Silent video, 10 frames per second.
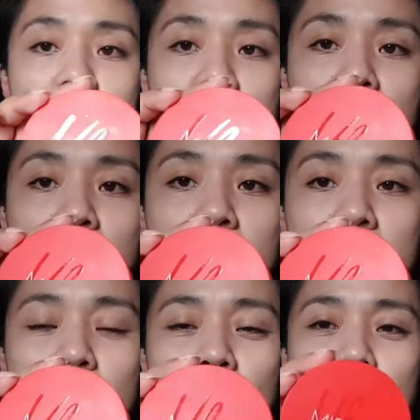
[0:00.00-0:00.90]
So this
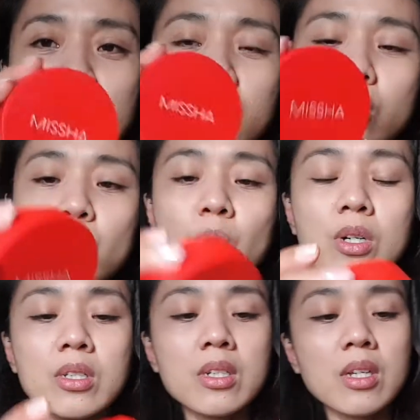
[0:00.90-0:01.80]
is the one, but this
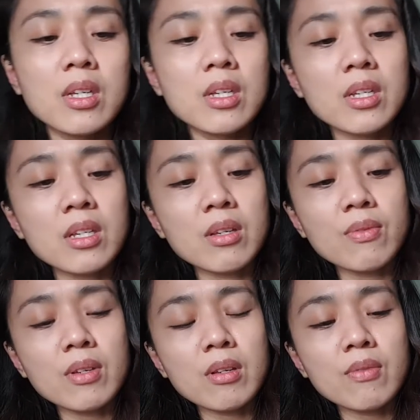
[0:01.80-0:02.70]
one,
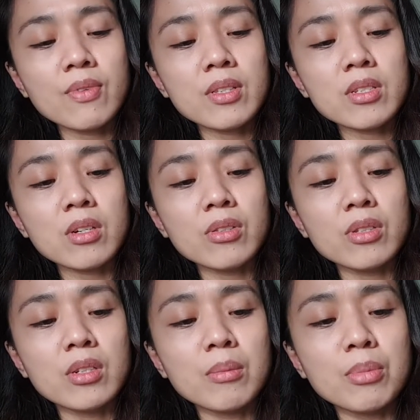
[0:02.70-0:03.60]
even if it's on
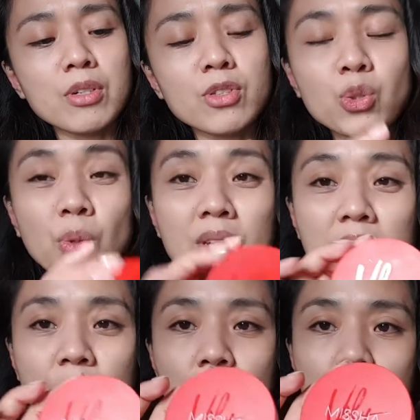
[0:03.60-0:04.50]
the number
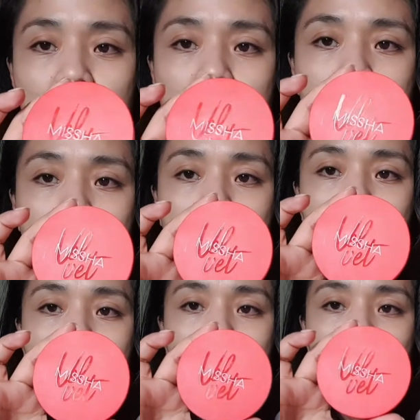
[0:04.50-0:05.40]
23,
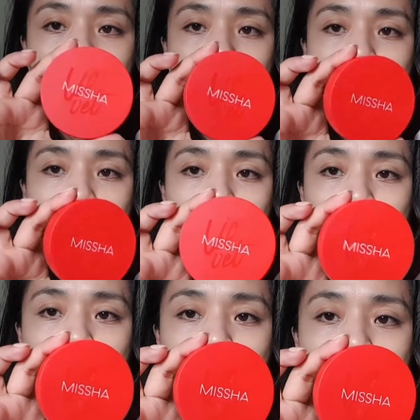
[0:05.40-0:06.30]
which is
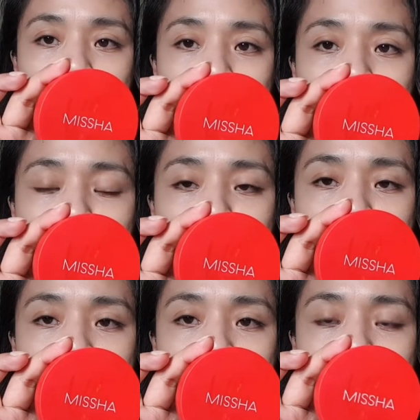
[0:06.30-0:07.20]
also from
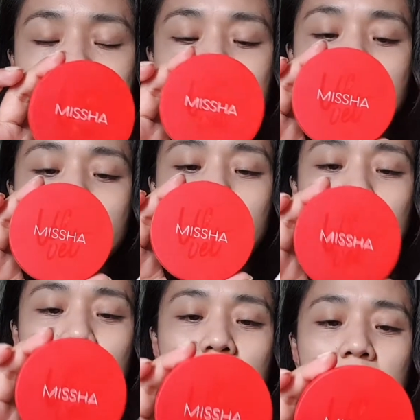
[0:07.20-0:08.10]
Missha, it's
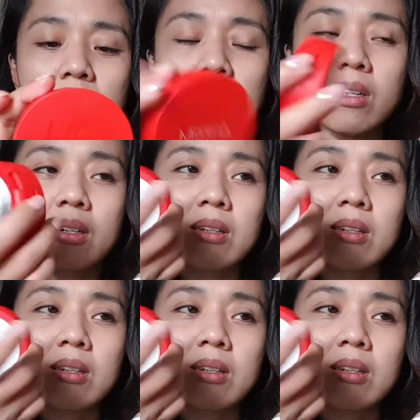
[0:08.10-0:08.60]
very